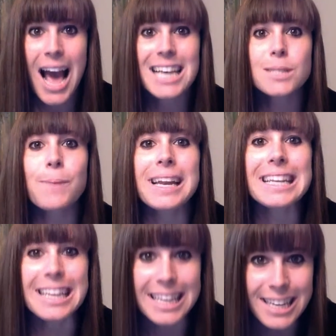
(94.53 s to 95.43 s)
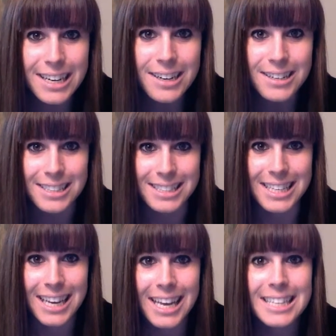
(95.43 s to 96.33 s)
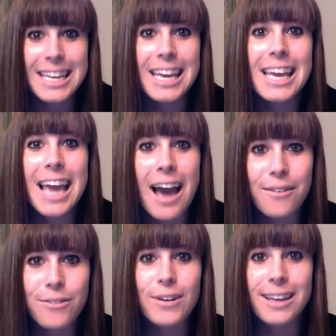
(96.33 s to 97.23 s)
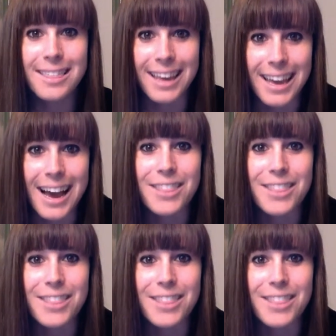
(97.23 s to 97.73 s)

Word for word: I spent years taking everything